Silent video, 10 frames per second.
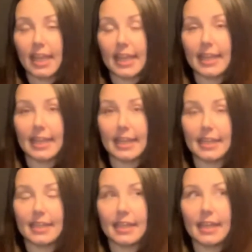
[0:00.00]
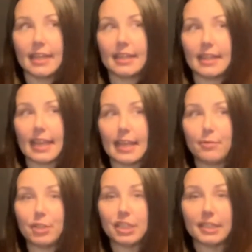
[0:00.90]
and they
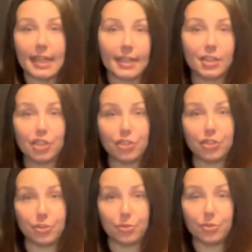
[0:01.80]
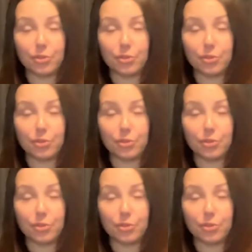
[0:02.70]
will take your used